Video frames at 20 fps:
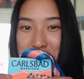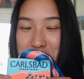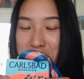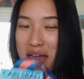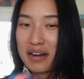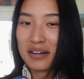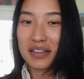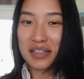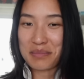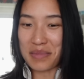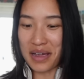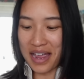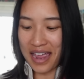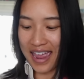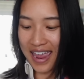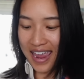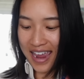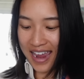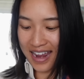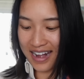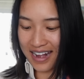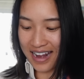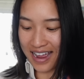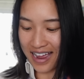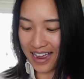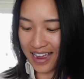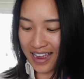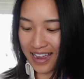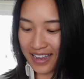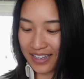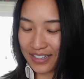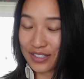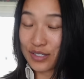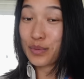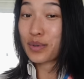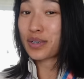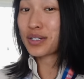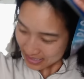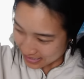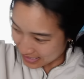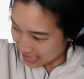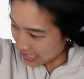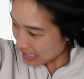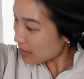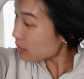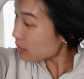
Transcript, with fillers: medal in my hand, I do want to sit